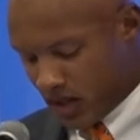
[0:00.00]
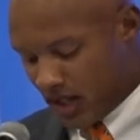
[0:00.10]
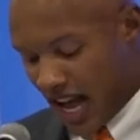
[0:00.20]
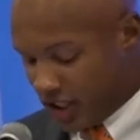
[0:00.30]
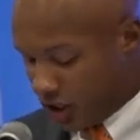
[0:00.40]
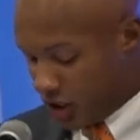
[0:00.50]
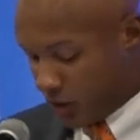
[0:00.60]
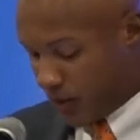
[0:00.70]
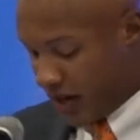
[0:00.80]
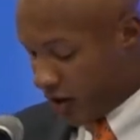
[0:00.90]
last year's
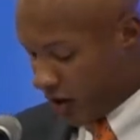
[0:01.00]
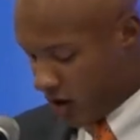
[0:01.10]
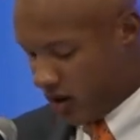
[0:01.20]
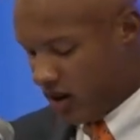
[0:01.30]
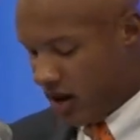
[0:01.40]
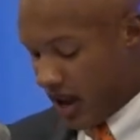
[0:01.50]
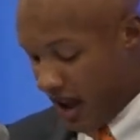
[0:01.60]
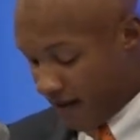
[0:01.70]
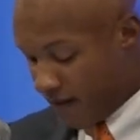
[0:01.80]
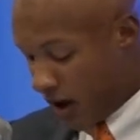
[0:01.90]
speaker
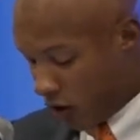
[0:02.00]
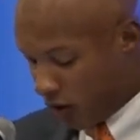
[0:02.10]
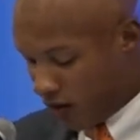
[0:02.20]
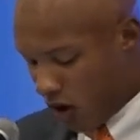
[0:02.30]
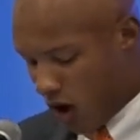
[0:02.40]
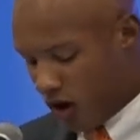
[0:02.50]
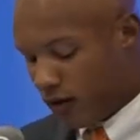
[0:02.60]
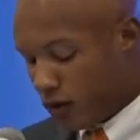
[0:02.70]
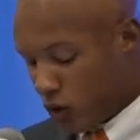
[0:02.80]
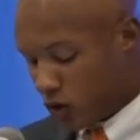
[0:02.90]
and fellow Vol,
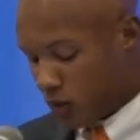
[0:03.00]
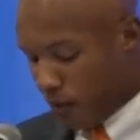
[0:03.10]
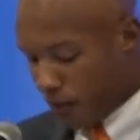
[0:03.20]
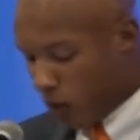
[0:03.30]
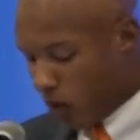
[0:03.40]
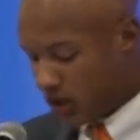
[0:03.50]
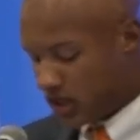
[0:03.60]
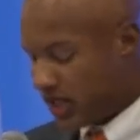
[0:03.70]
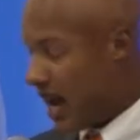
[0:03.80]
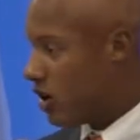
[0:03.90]
of course,
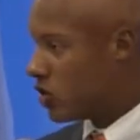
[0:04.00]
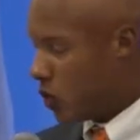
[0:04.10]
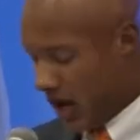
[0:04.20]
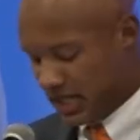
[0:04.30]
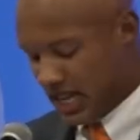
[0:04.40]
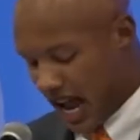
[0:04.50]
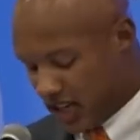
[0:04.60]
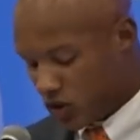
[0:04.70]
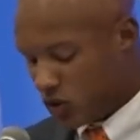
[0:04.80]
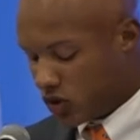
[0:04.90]
Morristown West High
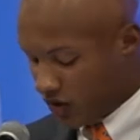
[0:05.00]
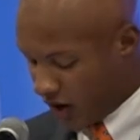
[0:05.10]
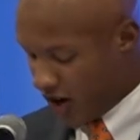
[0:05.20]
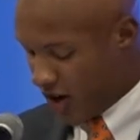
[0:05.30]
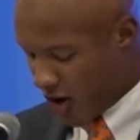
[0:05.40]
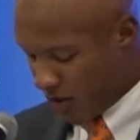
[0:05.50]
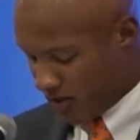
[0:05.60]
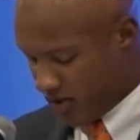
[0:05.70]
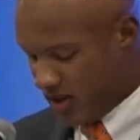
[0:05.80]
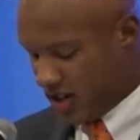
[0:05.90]
School's very
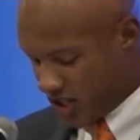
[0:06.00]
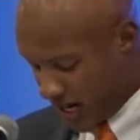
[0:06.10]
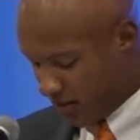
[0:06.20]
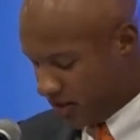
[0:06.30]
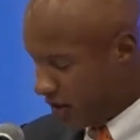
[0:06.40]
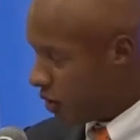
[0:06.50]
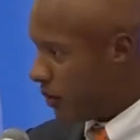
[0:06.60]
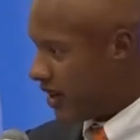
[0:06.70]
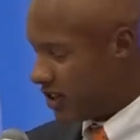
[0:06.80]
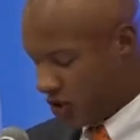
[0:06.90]
own, James
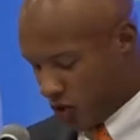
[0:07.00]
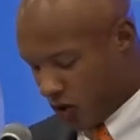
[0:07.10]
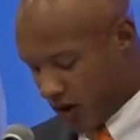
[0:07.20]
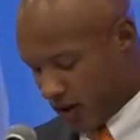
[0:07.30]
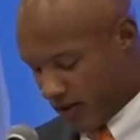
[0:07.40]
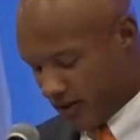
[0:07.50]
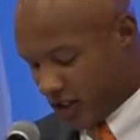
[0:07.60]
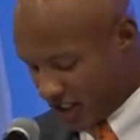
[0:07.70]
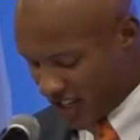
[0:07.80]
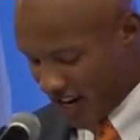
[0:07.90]
Littleman Stewart,
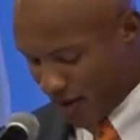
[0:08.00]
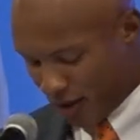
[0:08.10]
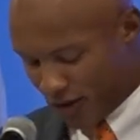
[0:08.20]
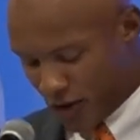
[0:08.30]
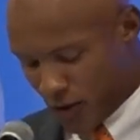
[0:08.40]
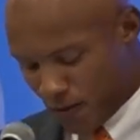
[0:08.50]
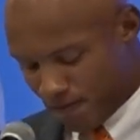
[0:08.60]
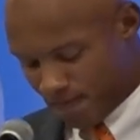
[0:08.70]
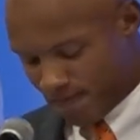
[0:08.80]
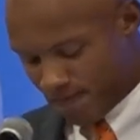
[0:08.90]
just to name a few.
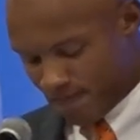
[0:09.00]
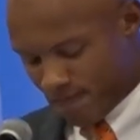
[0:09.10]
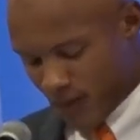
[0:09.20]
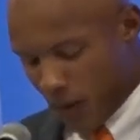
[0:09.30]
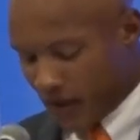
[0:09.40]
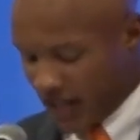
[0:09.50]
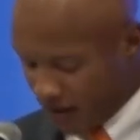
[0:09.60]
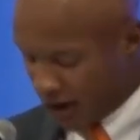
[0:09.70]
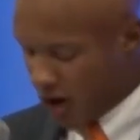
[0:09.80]
But even